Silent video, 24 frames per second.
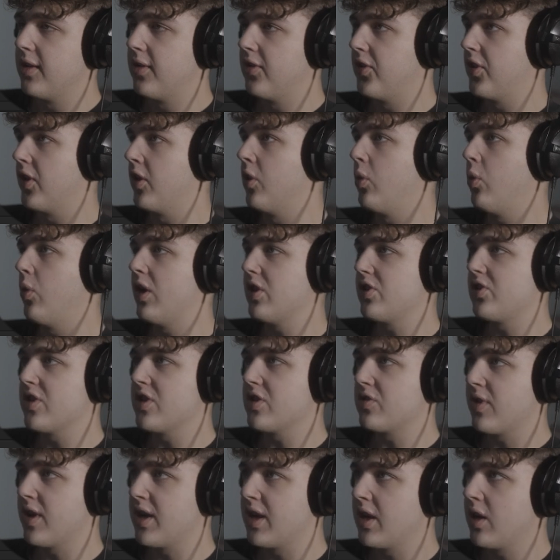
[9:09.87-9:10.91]
So watch
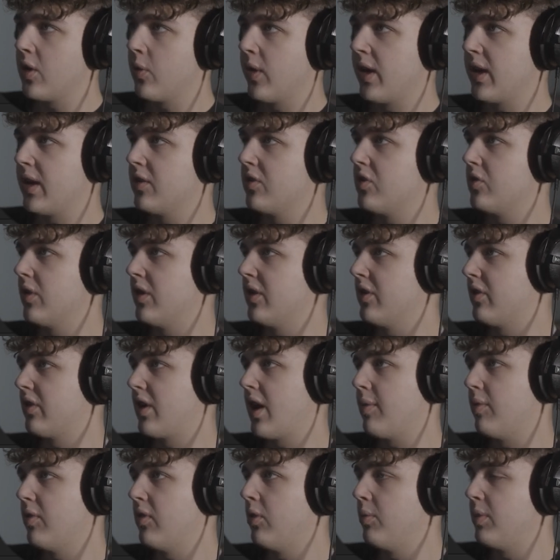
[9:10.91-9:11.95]
this right here. We're gonna do a
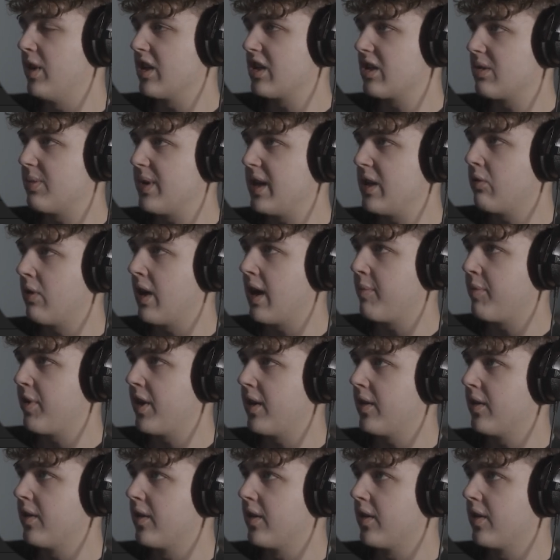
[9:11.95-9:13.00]
little bit of speed
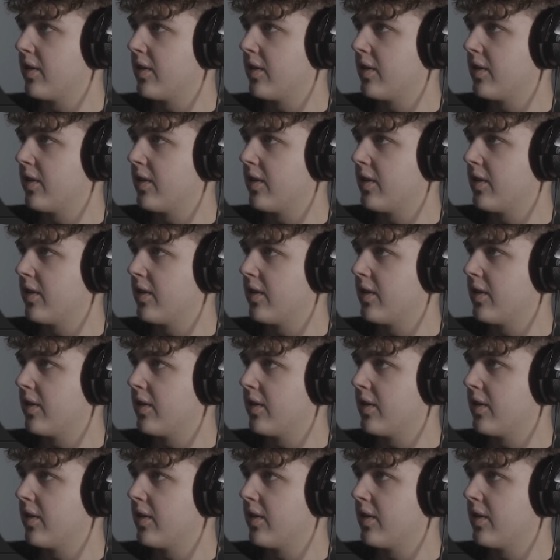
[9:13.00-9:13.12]
ramping.